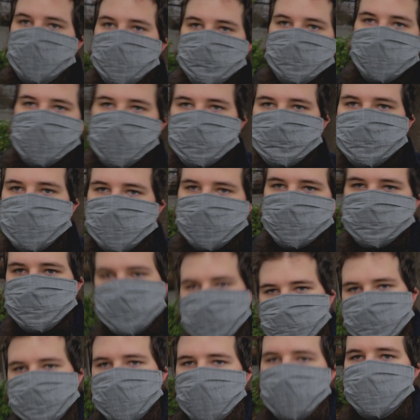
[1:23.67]
man, my arm's gonna get
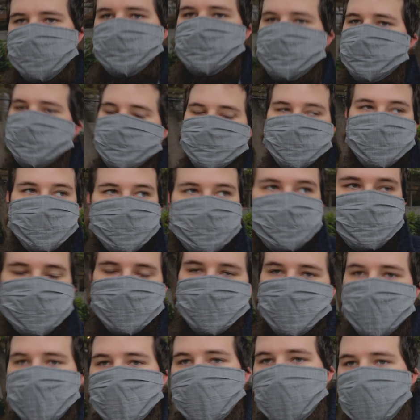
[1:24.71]
so tired doing this.
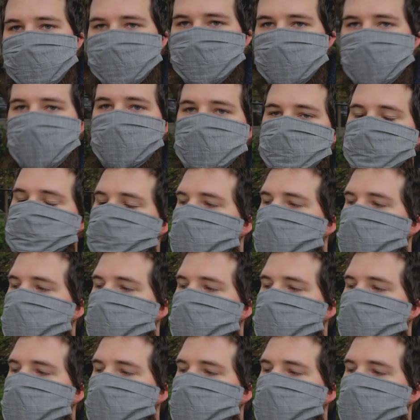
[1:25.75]
I don't have